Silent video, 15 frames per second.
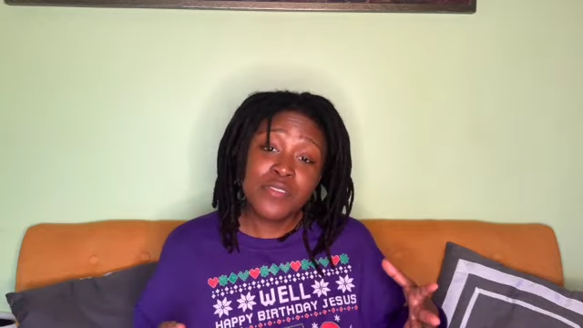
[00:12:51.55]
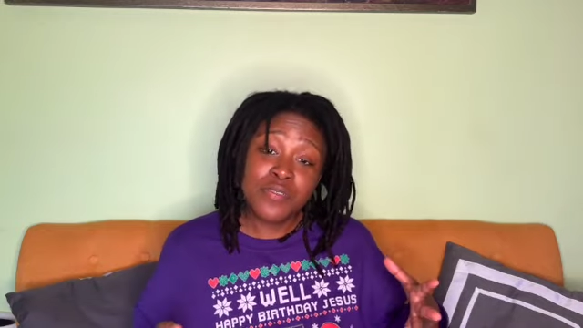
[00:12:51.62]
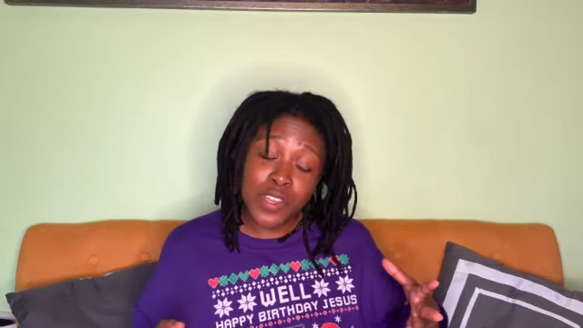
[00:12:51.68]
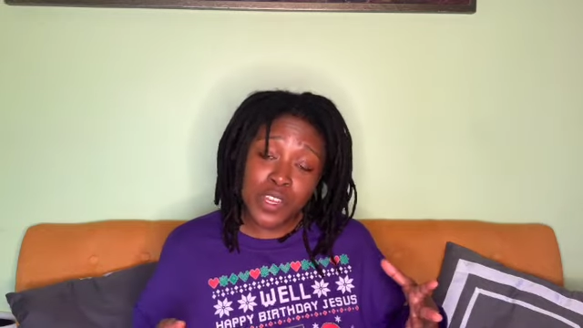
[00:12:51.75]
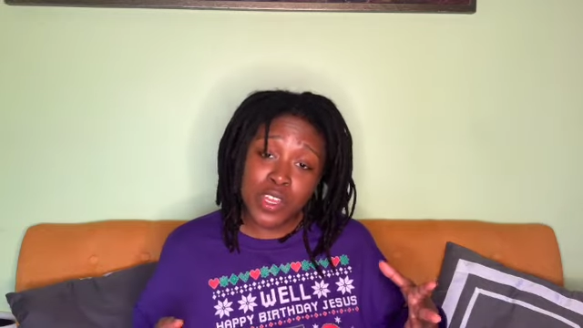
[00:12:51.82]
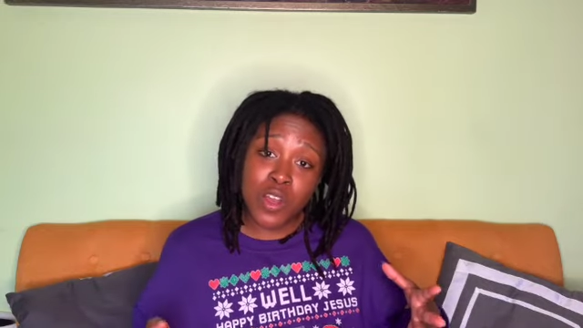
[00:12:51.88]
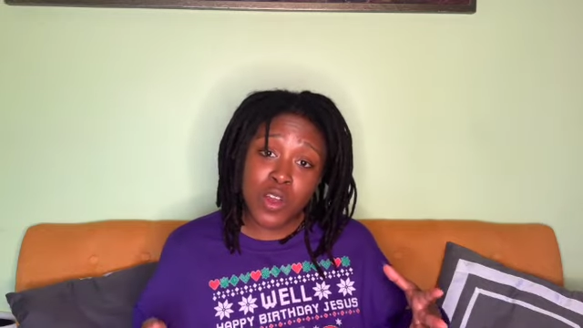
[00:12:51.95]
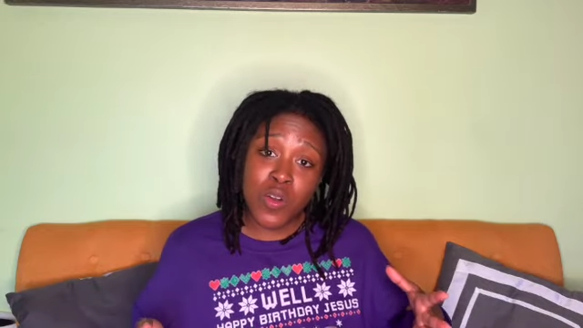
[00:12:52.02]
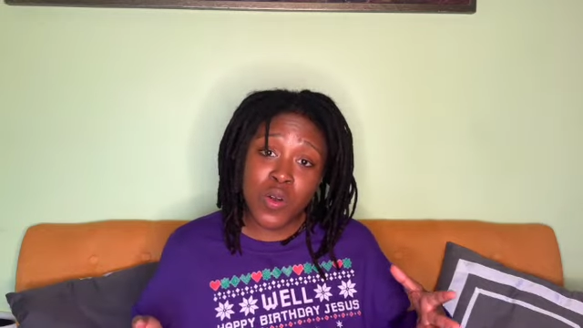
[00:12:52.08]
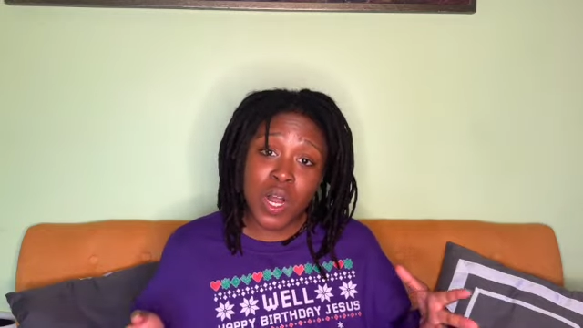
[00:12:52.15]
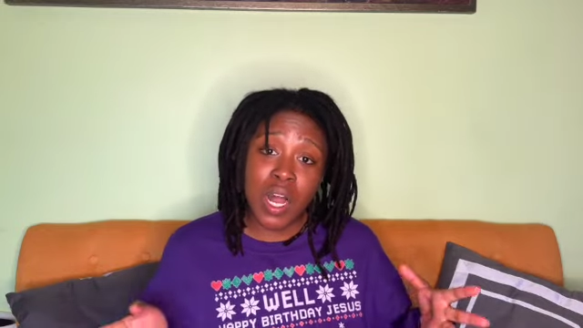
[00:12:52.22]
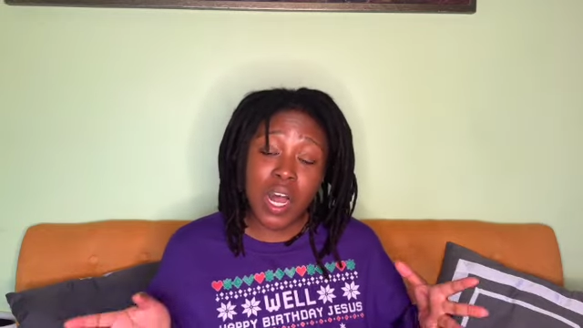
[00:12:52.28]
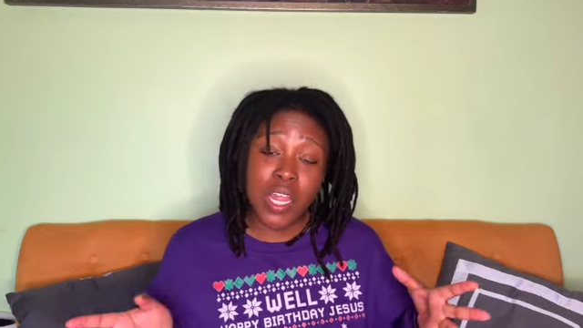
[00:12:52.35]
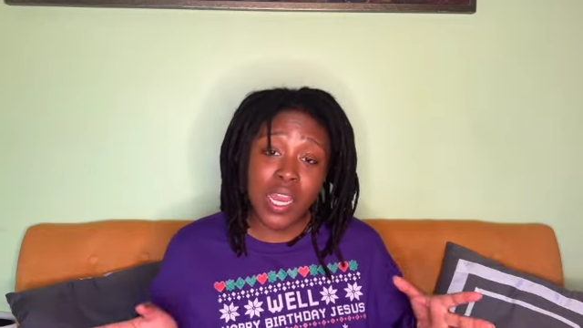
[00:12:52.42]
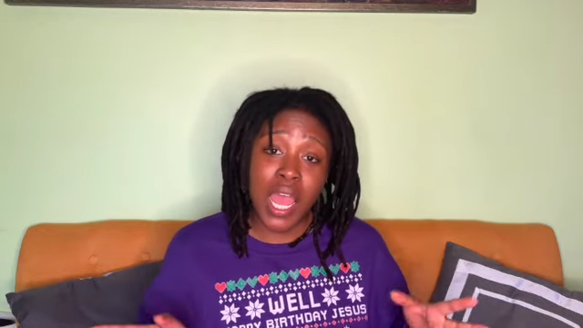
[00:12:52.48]
video
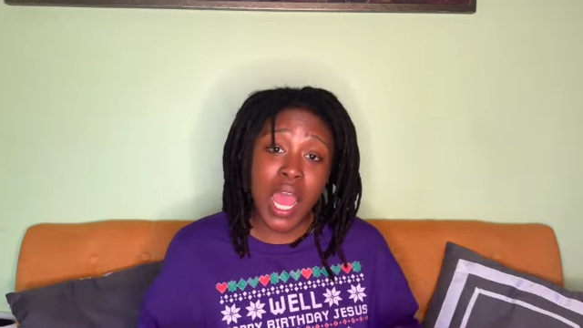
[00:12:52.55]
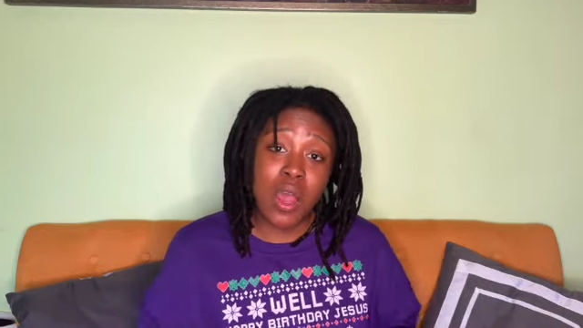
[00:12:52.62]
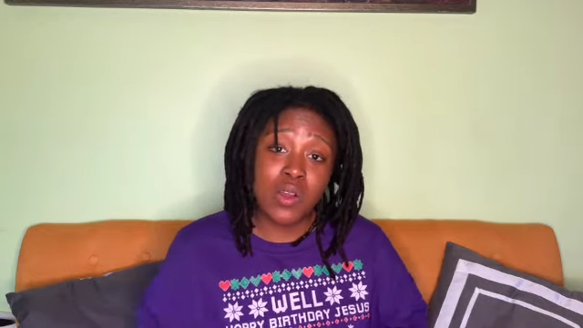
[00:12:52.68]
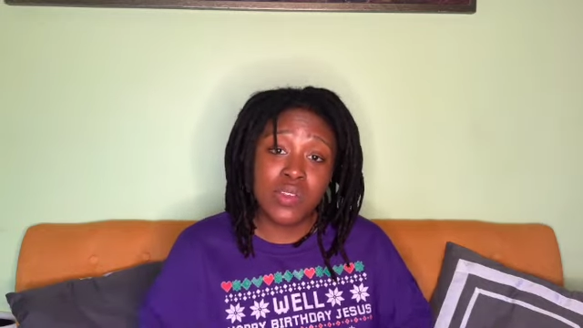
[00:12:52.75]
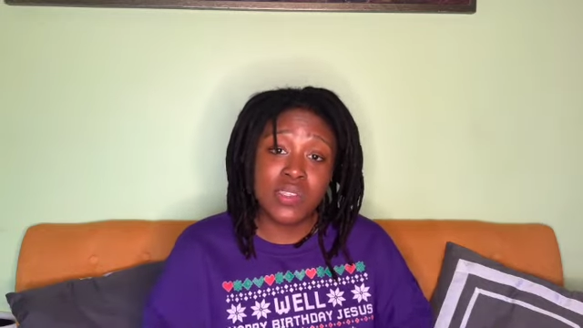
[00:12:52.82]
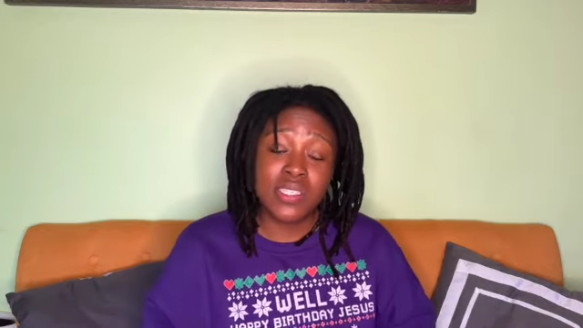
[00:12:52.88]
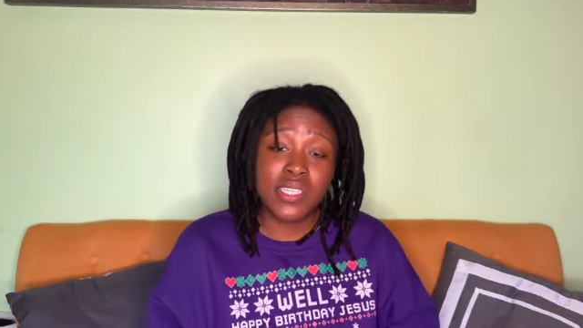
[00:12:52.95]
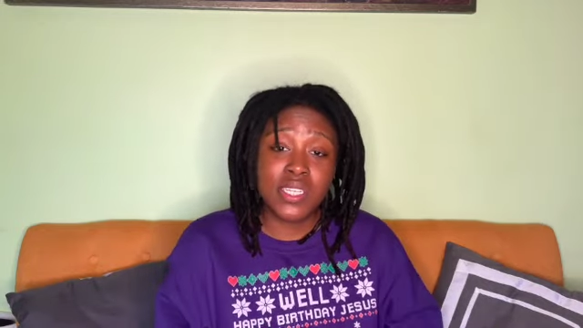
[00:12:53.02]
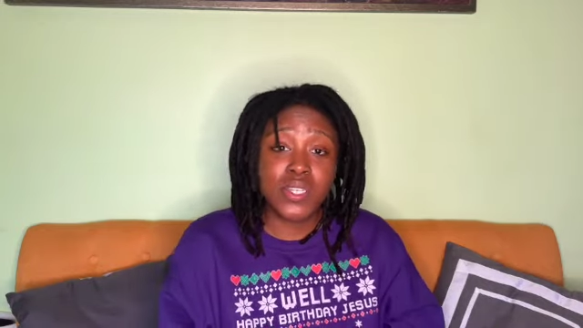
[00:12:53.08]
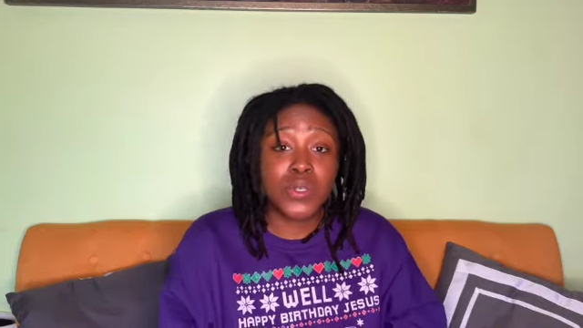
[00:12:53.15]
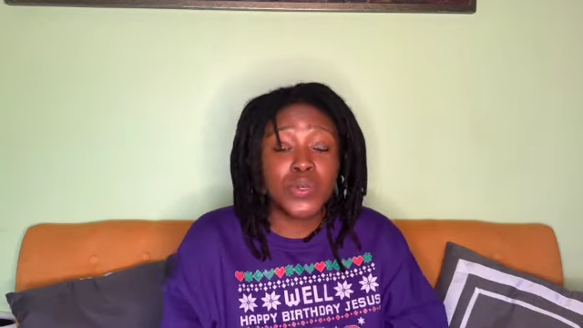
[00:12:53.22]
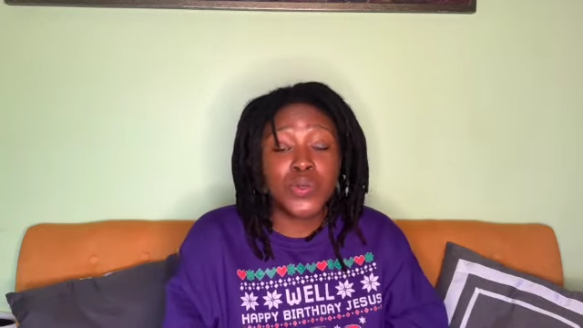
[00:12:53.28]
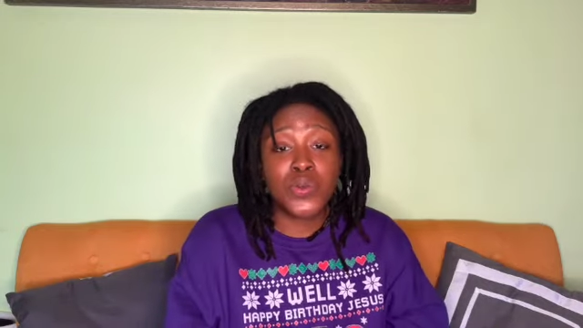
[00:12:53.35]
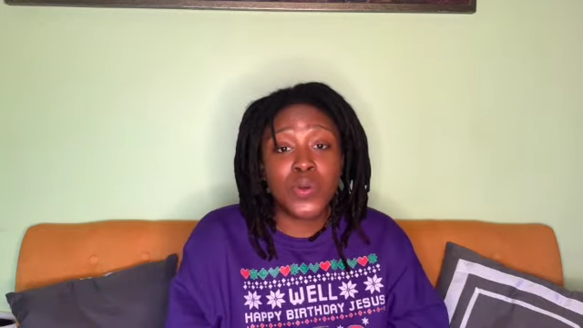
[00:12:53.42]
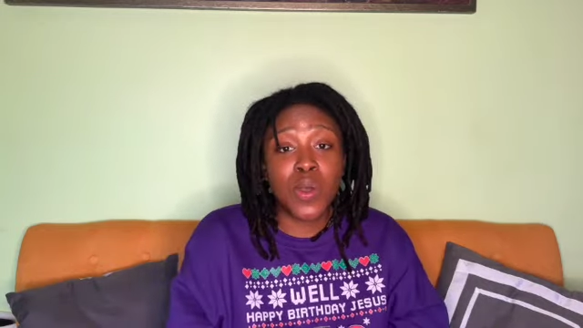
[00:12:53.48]
on how
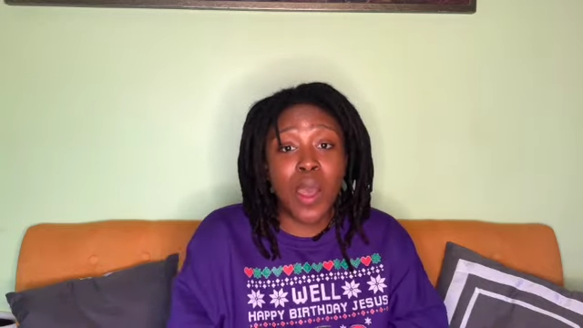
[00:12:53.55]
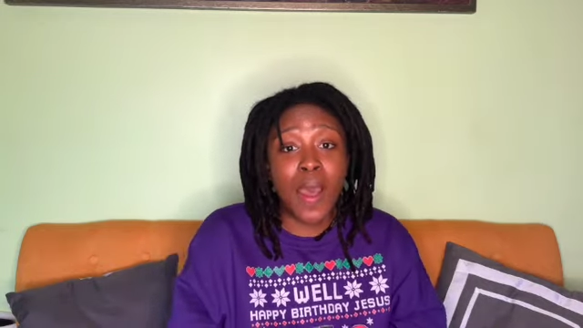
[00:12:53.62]
to